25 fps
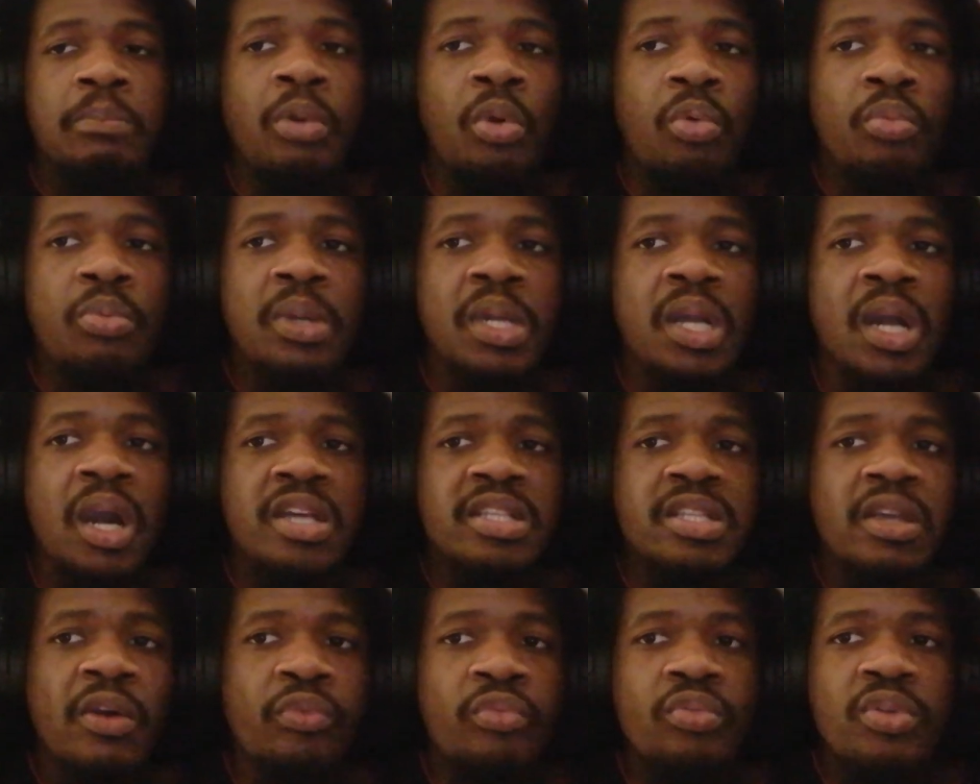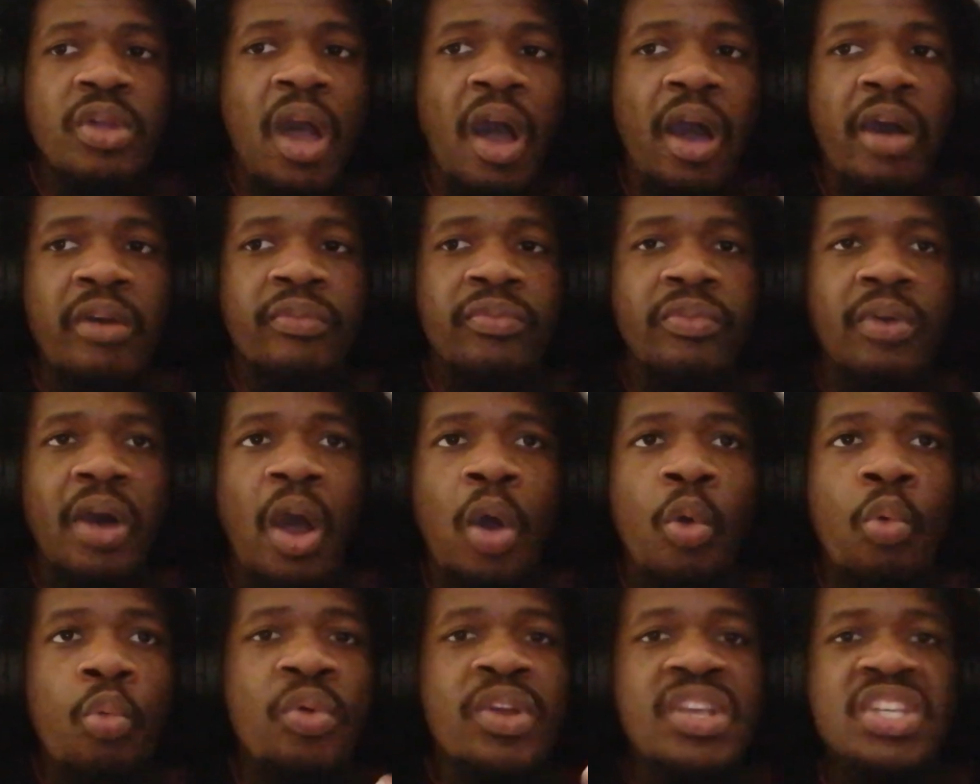But because of we have
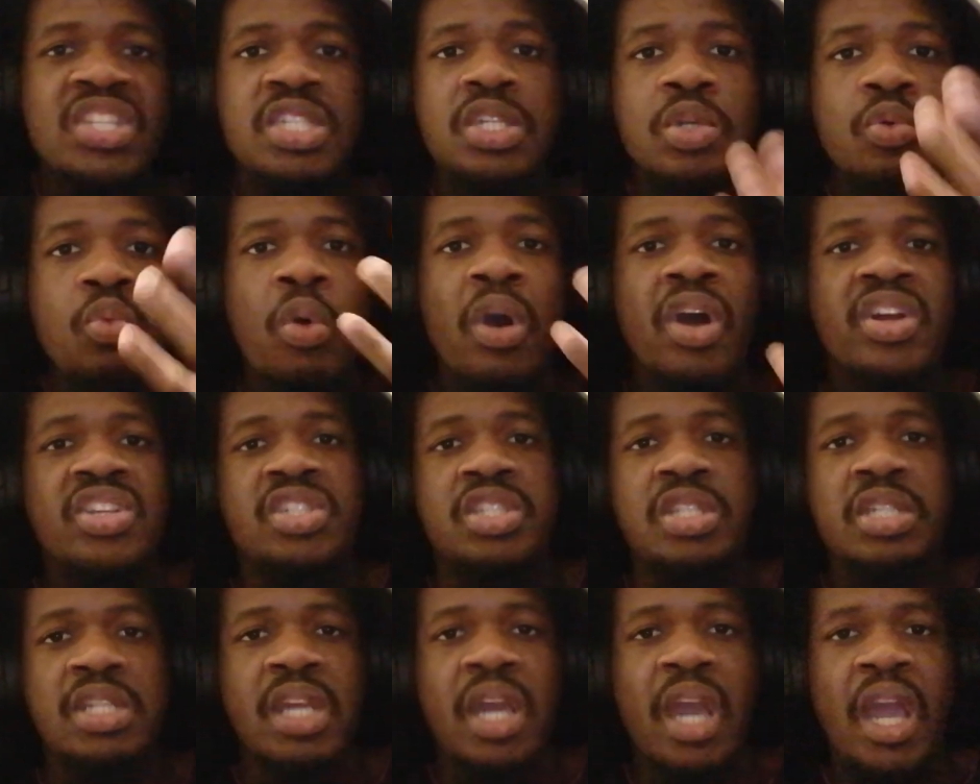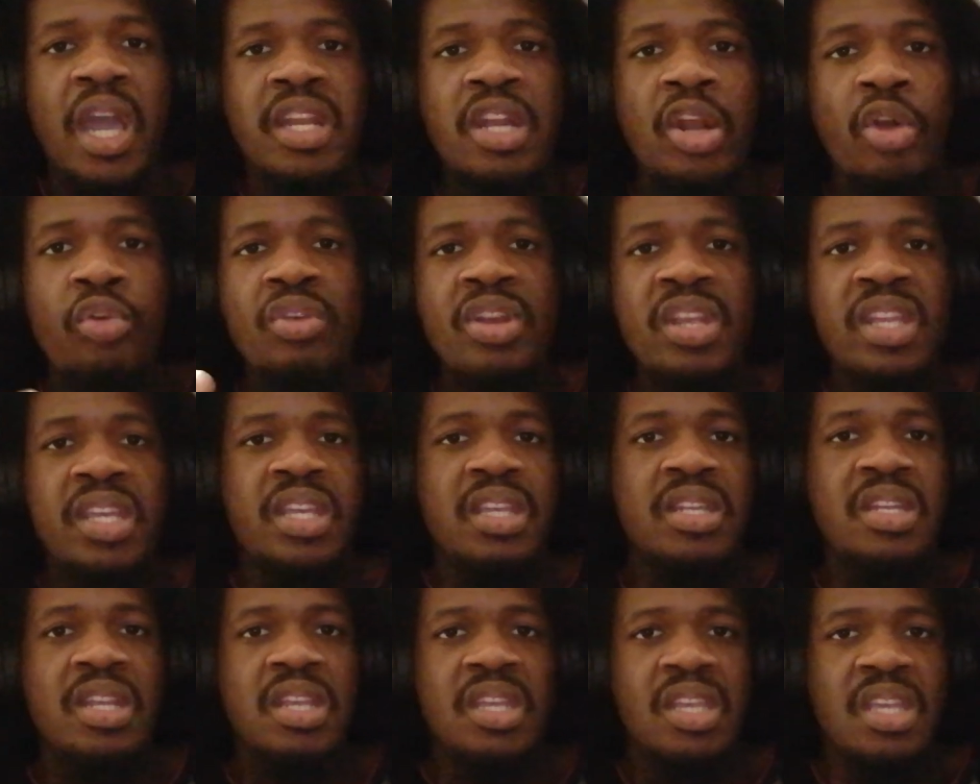a wishy-washy kind of
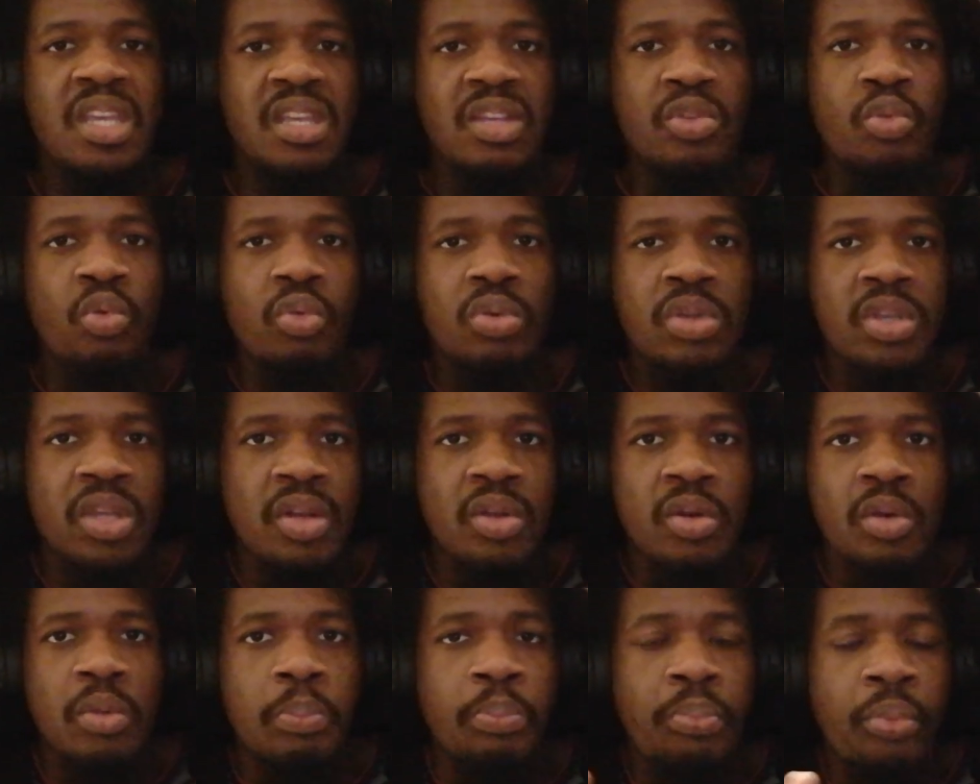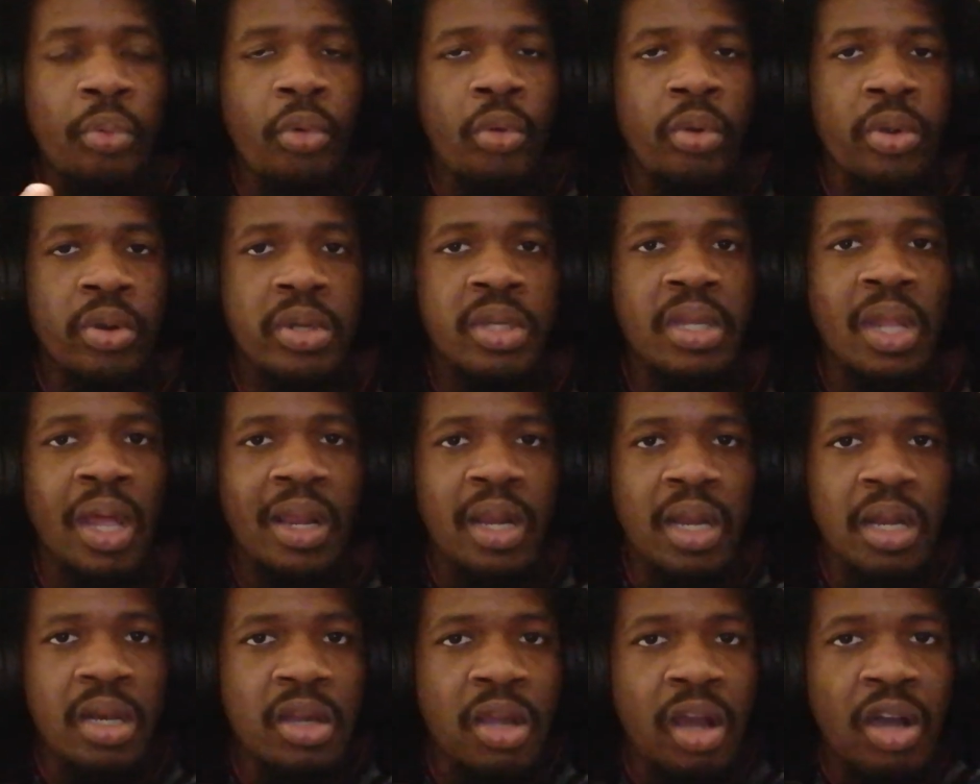rinky-dinky, you know, board
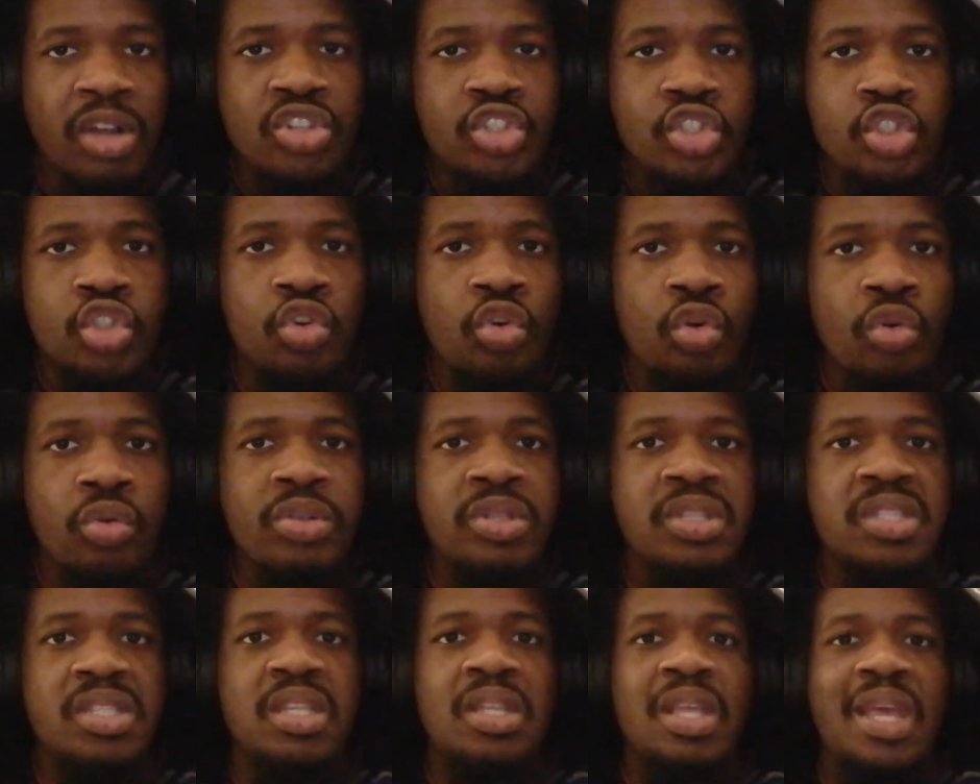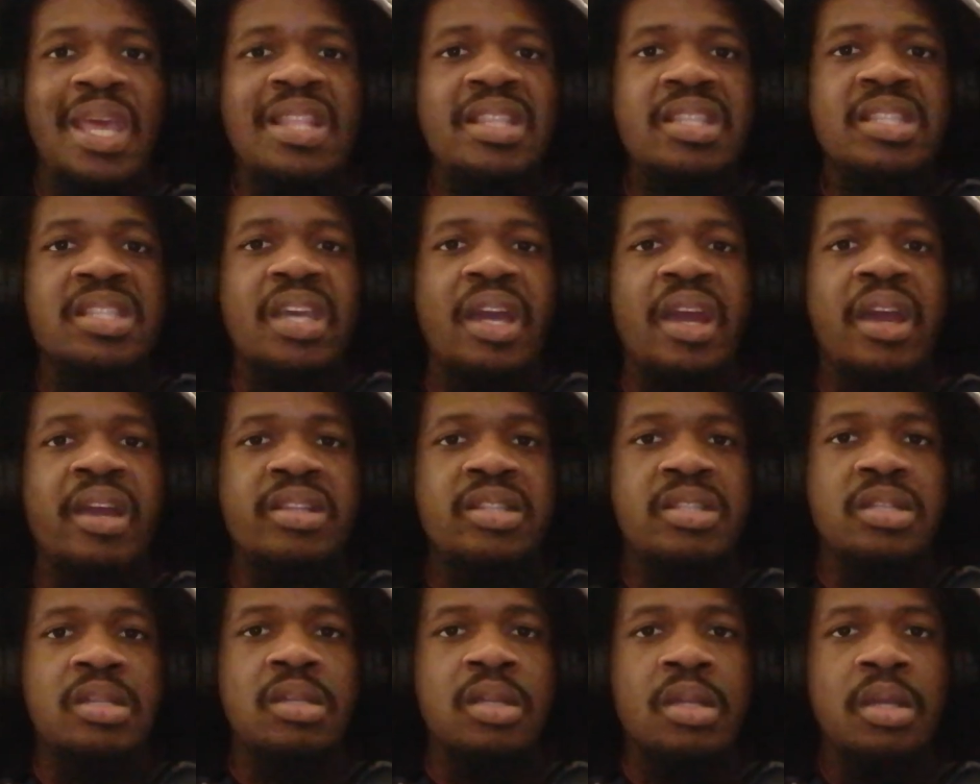that controls the
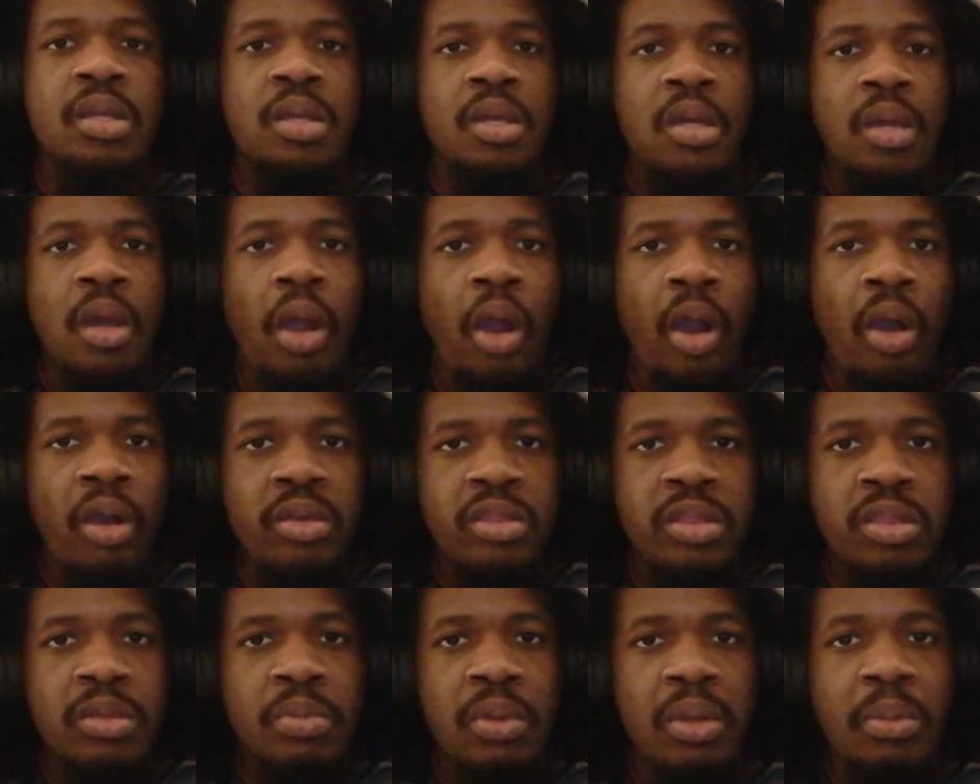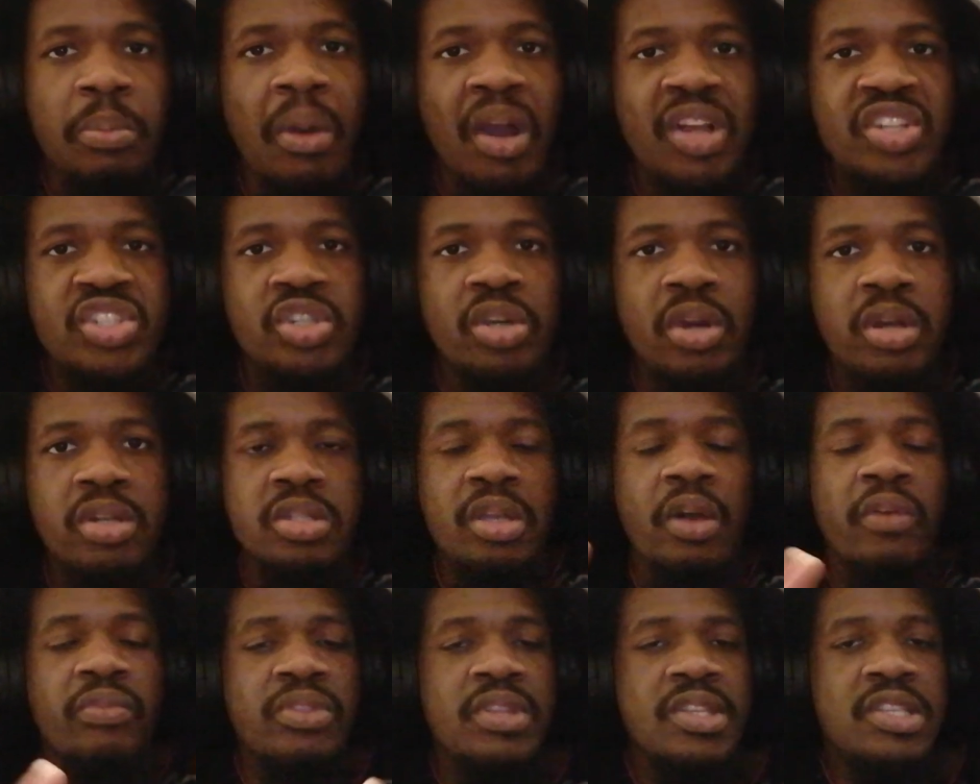entirety or the
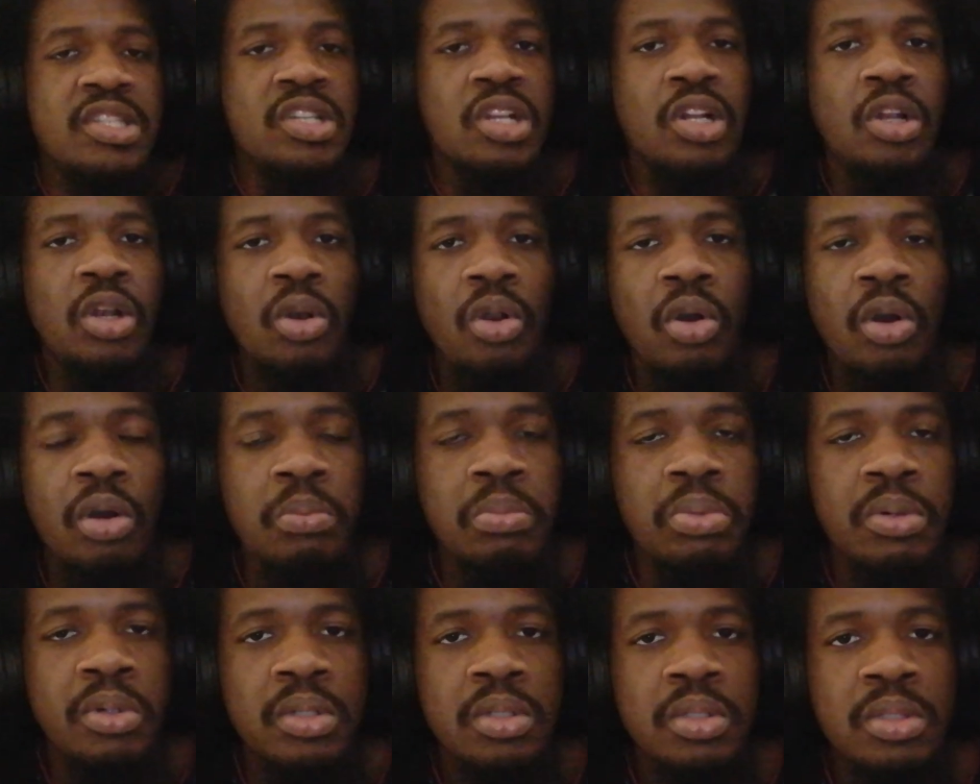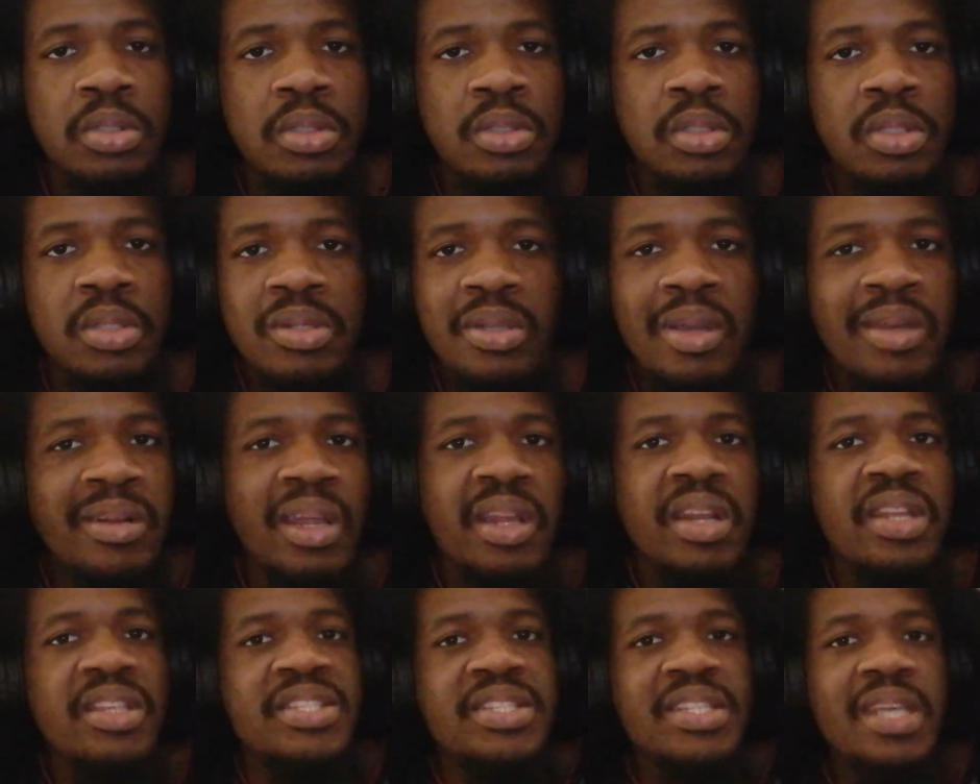majority of this club, they're
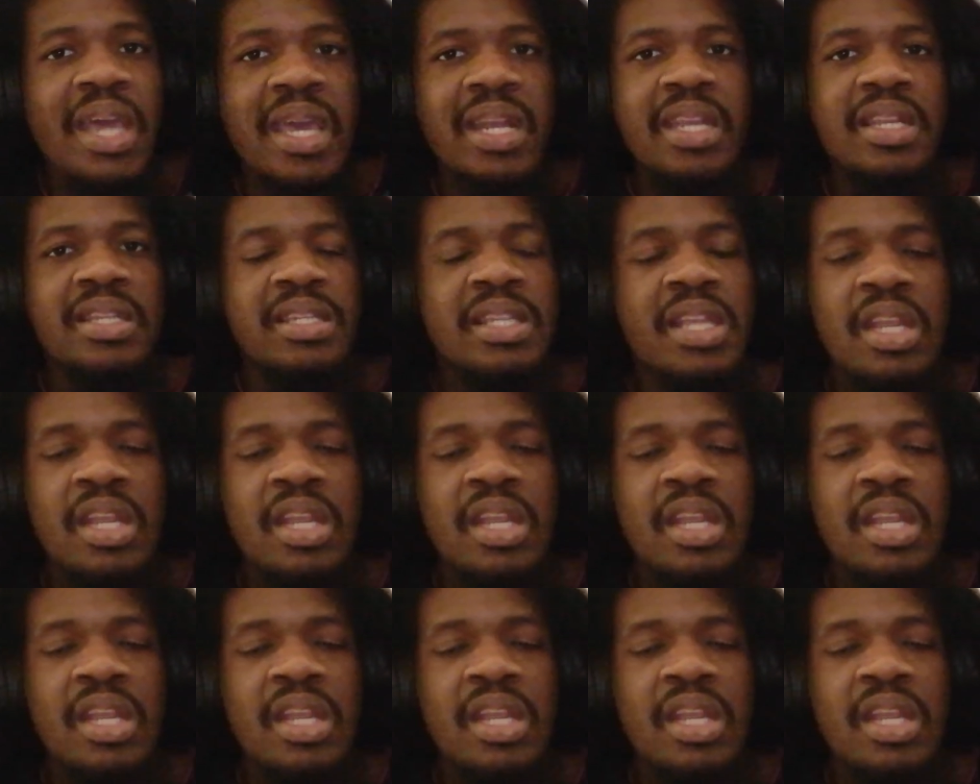not decided.